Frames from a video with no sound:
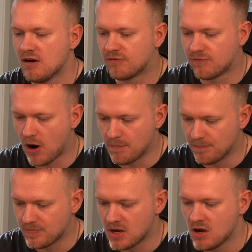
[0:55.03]

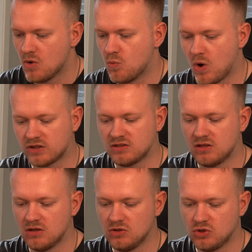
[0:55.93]
from what
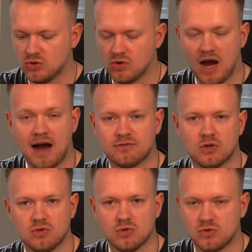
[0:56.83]
you have to
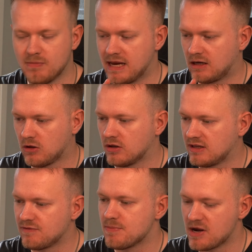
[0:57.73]
do to make Claude
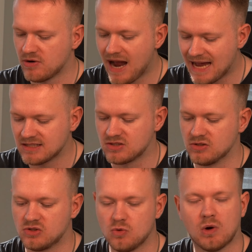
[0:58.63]
give you better
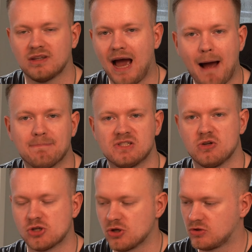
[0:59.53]
answers, to what apps
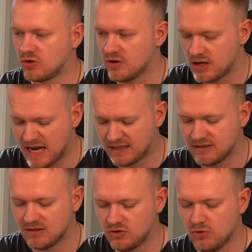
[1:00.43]
you should
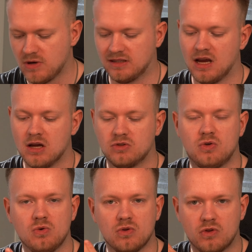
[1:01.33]
connect to it,
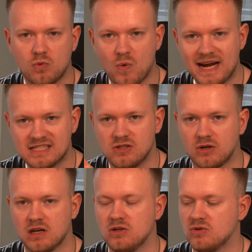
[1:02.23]
to the ways you
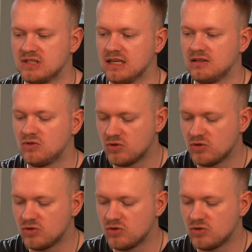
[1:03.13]
can use it to